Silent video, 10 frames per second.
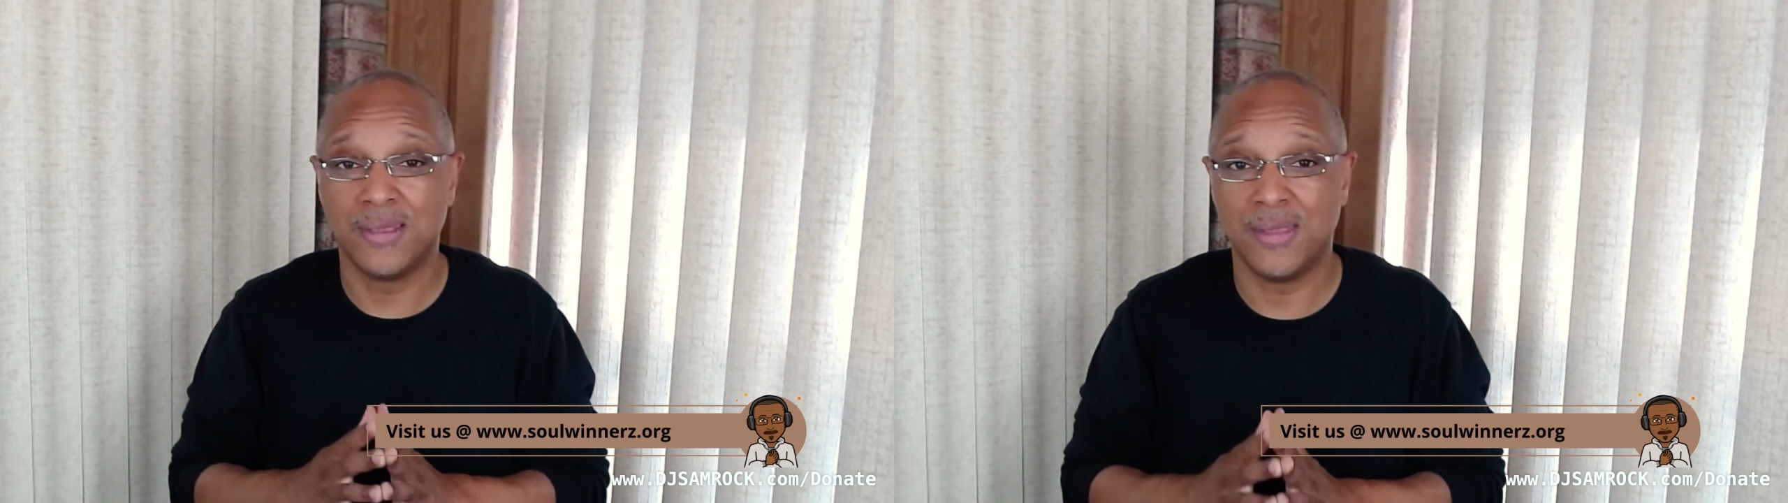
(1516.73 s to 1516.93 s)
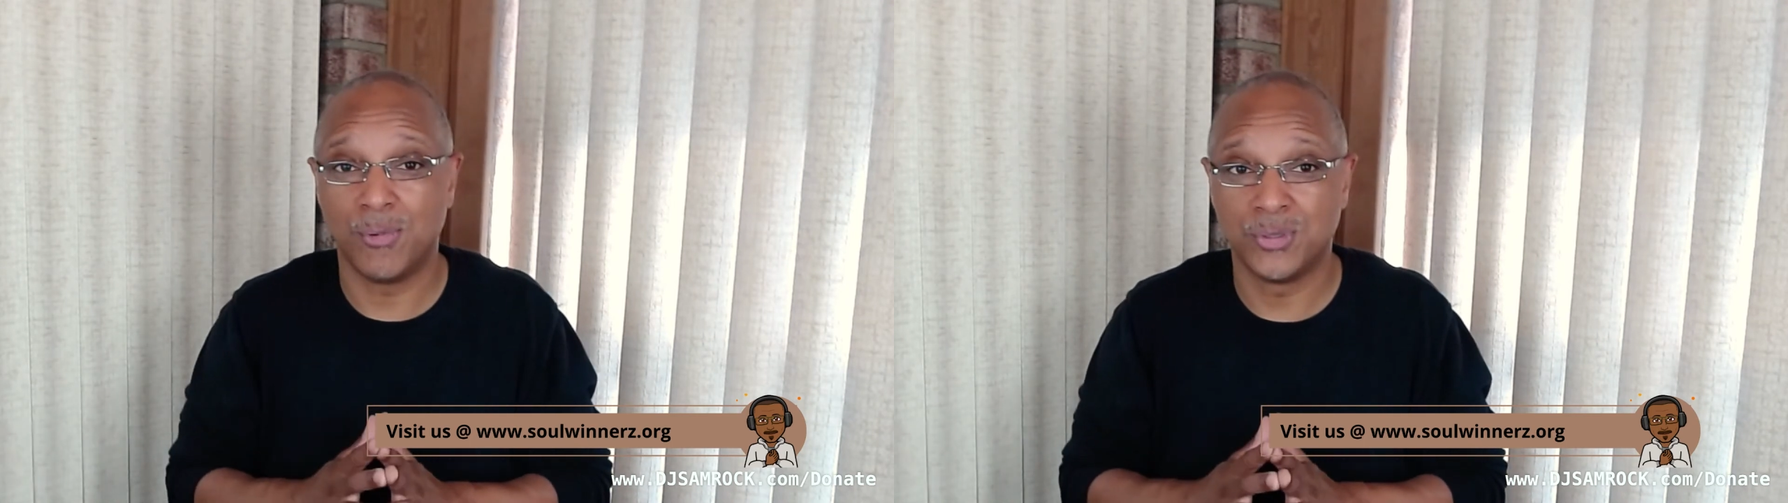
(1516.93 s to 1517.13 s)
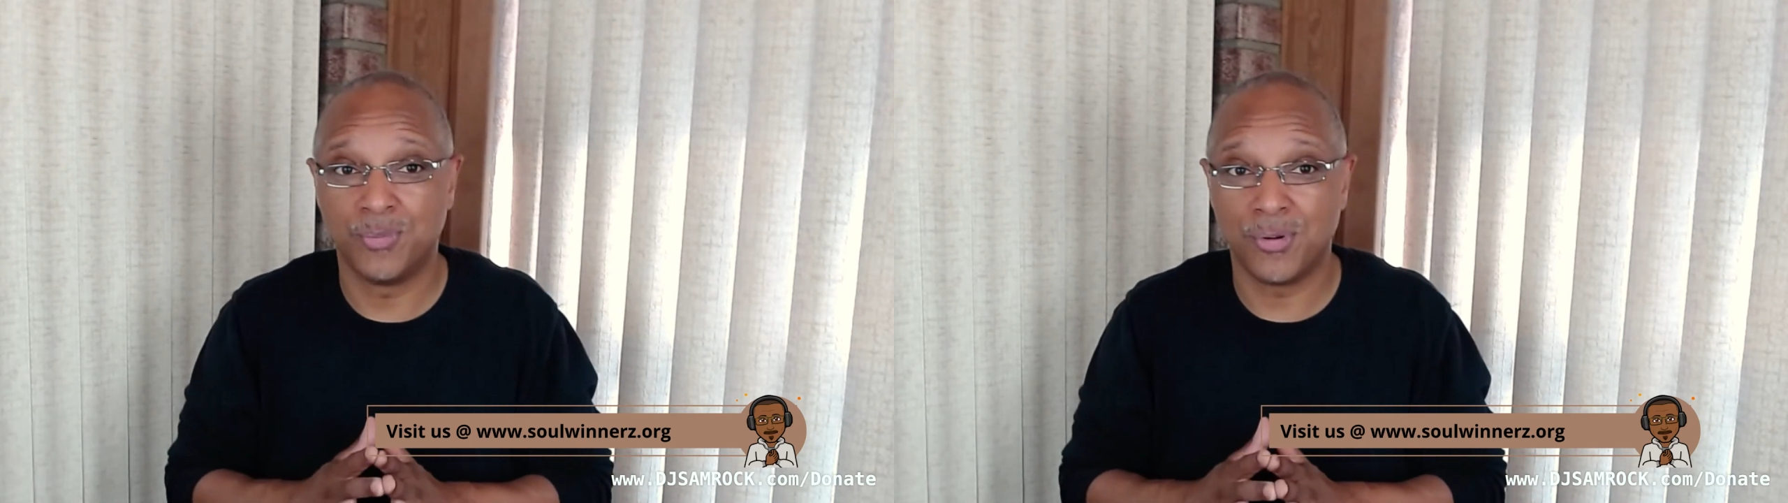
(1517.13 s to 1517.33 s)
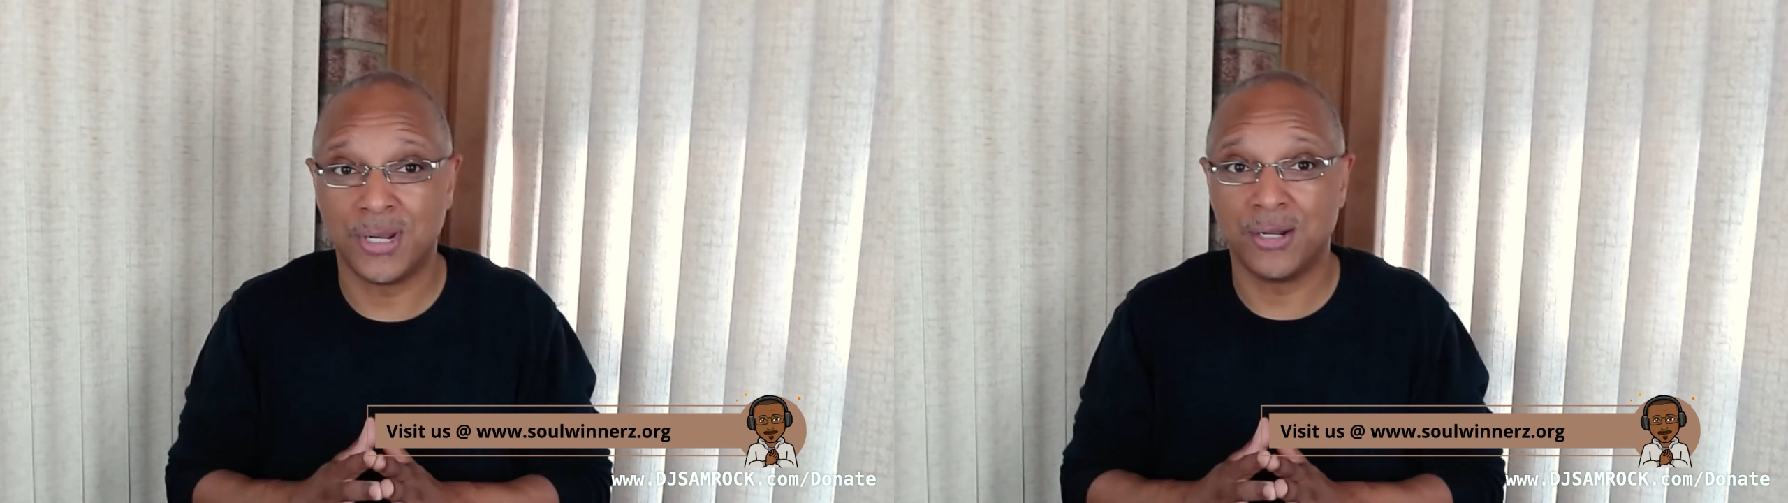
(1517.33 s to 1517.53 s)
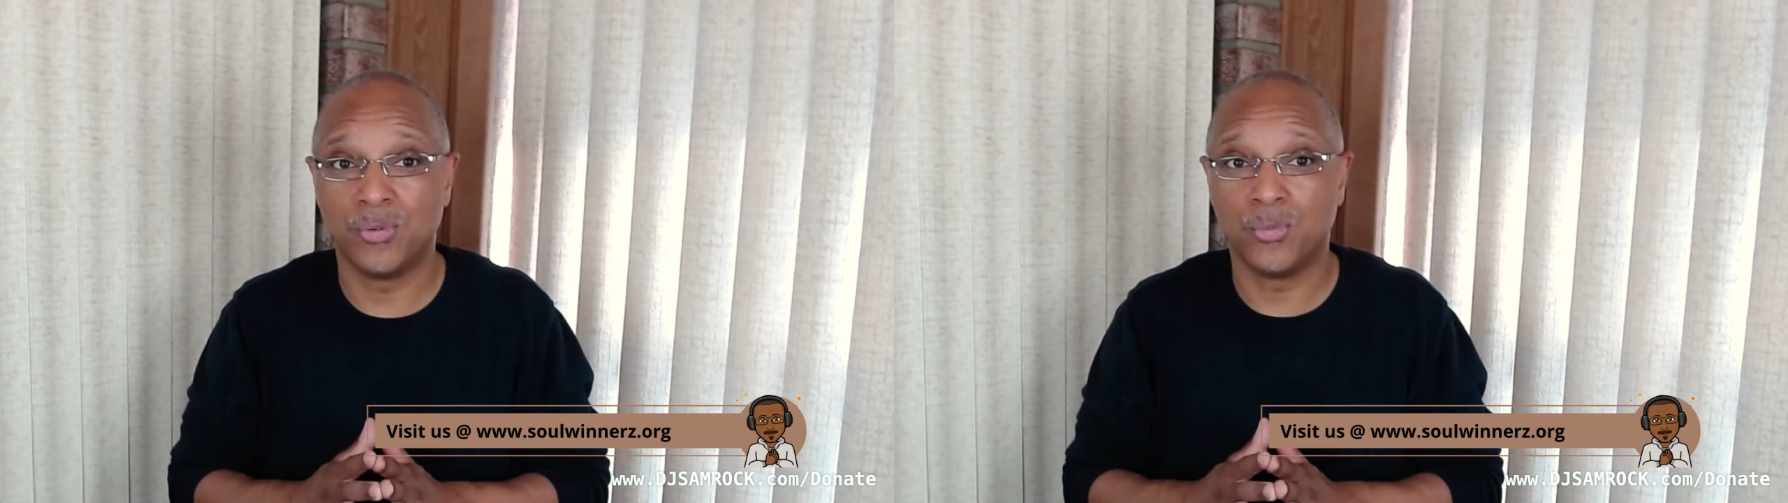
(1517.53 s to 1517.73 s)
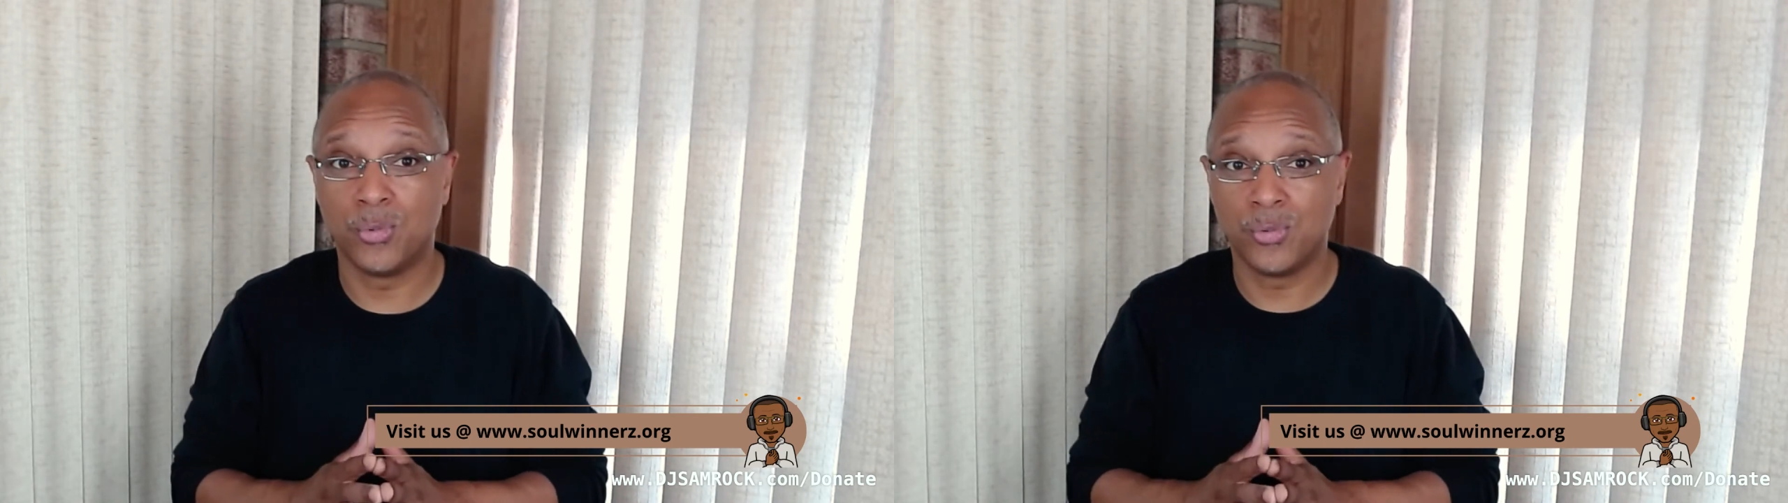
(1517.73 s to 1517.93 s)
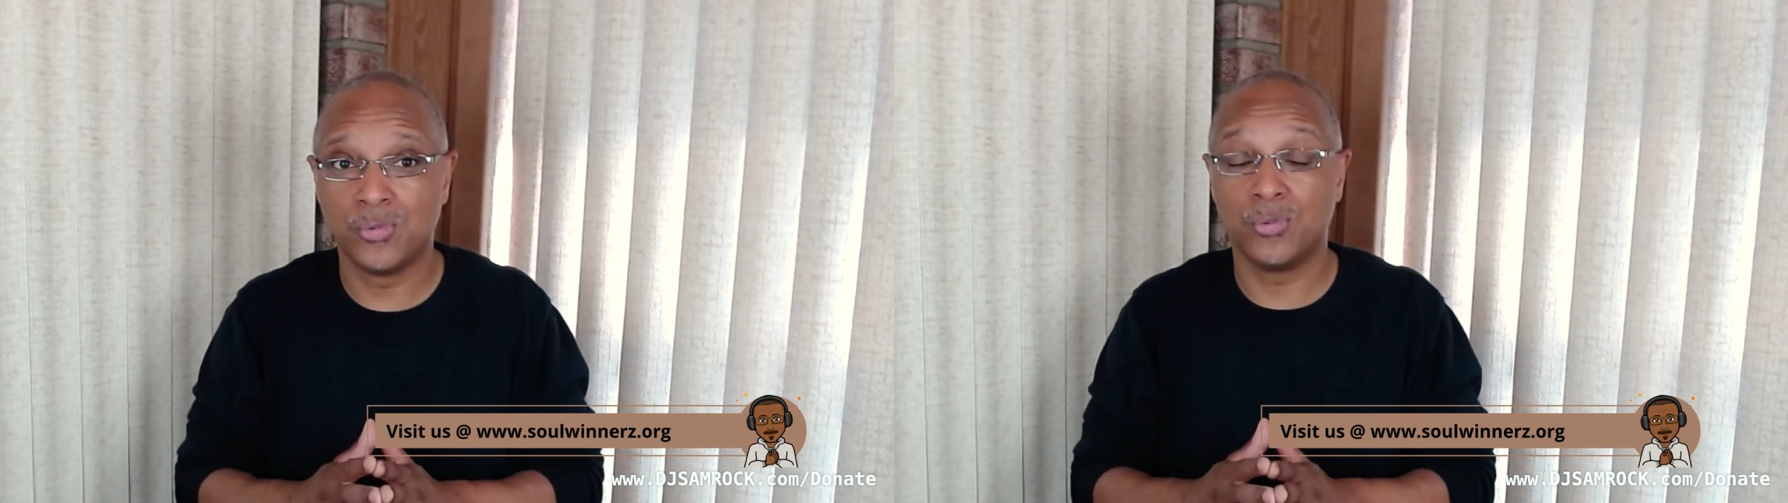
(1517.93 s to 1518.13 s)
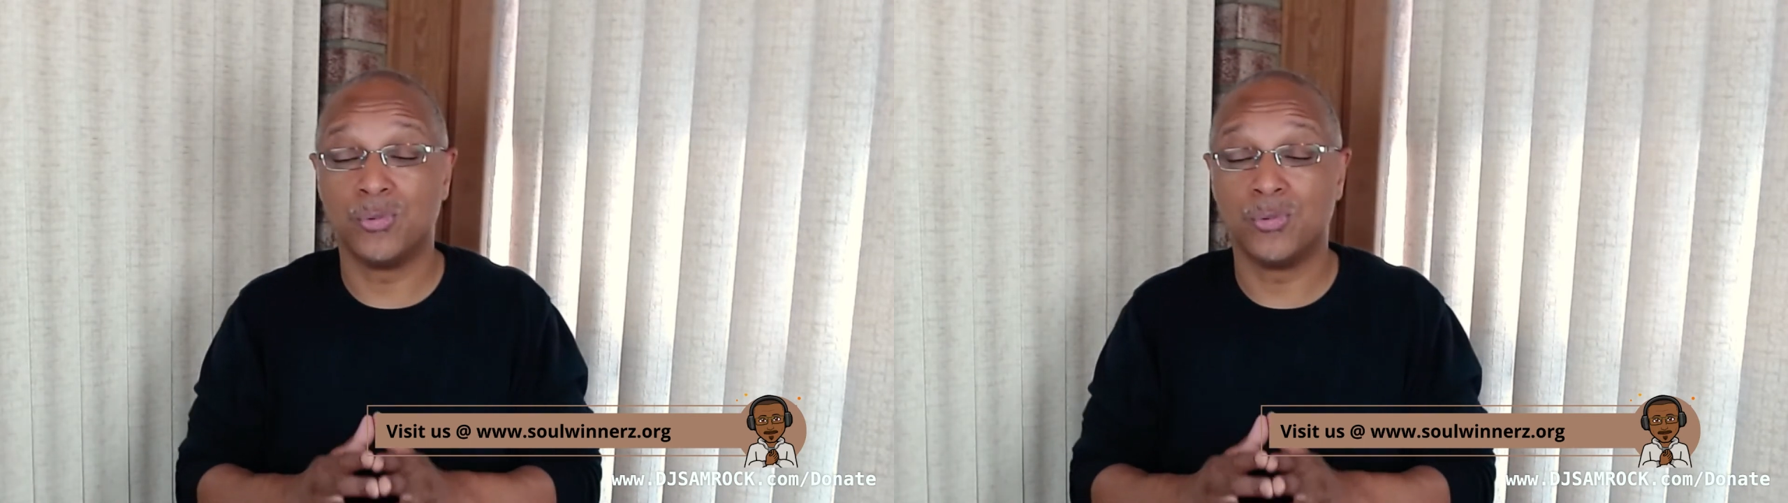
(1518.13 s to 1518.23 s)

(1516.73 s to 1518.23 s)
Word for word: that was born out of the womb